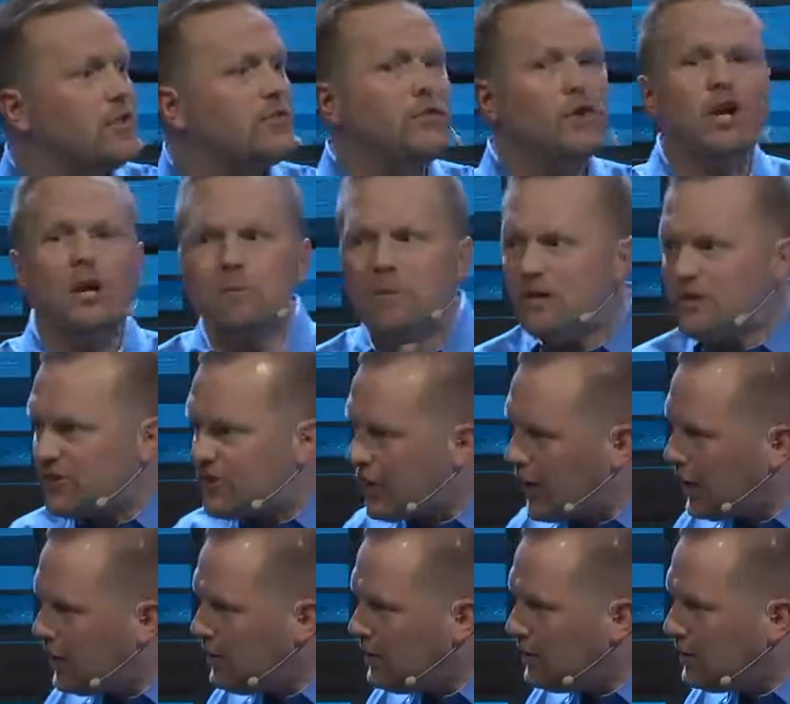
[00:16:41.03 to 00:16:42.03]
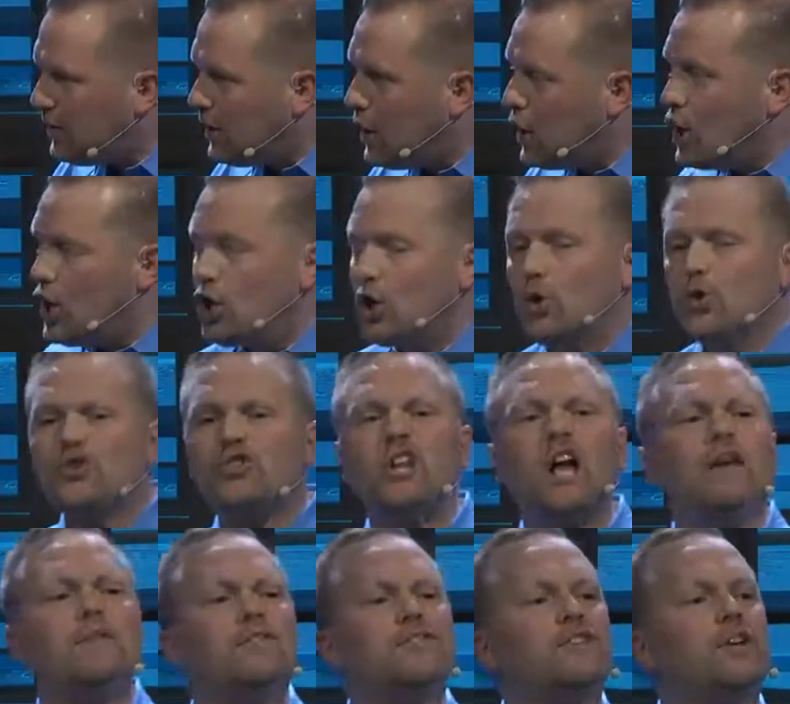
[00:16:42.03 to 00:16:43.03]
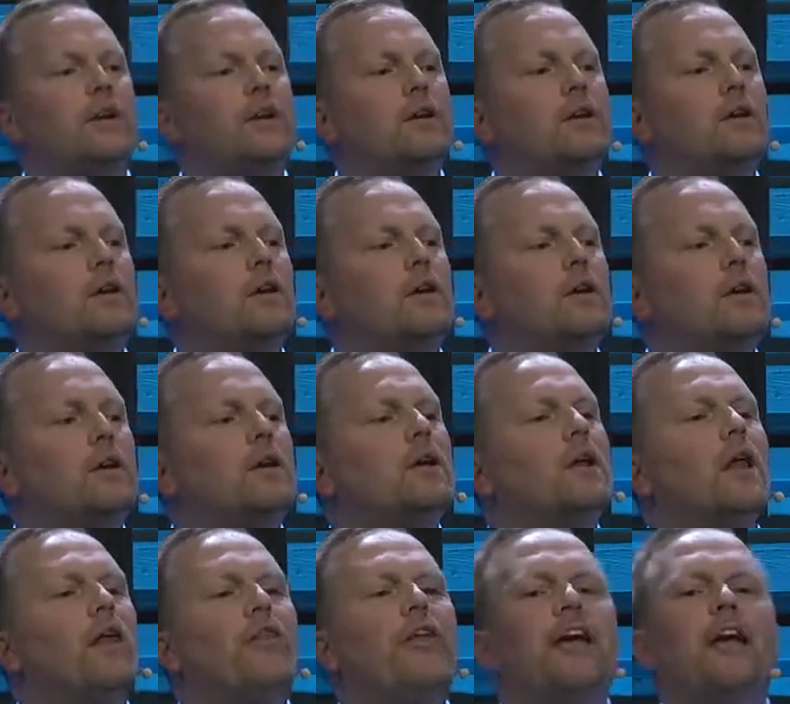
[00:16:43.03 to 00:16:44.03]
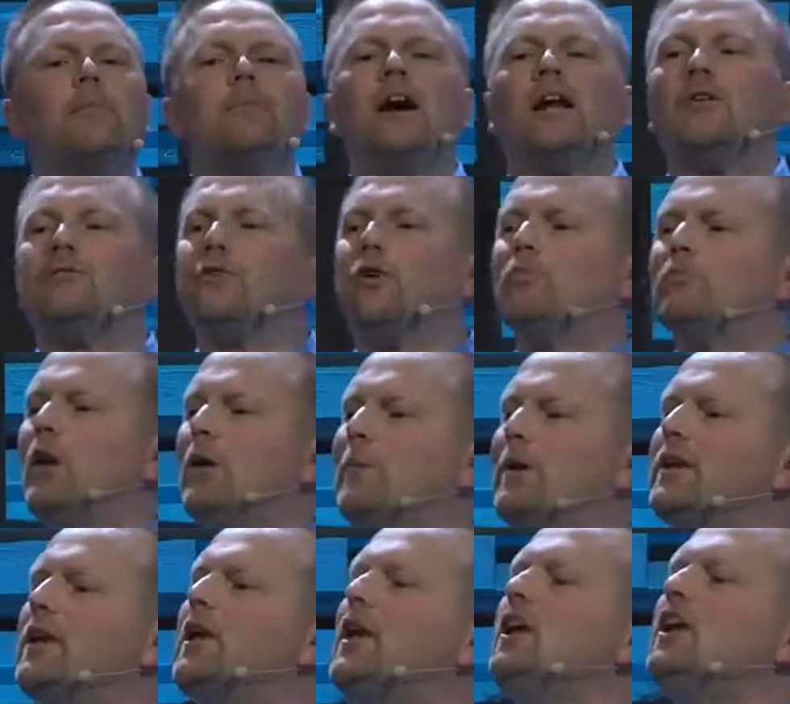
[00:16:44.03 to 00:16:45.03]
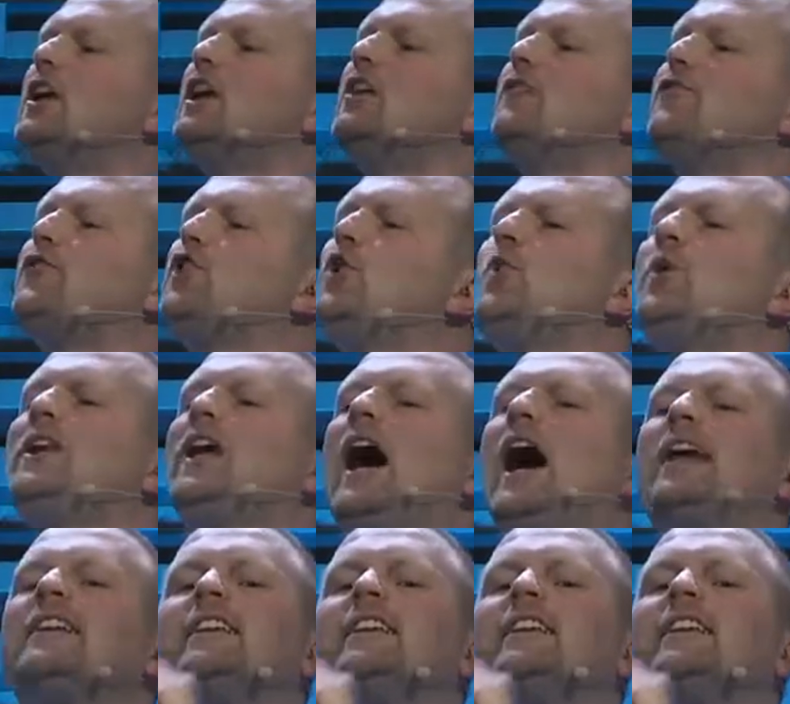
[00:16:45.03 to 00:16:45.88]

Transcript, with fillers: you commit sin, you're a slave to sin. Think about it for a moment. If you and I did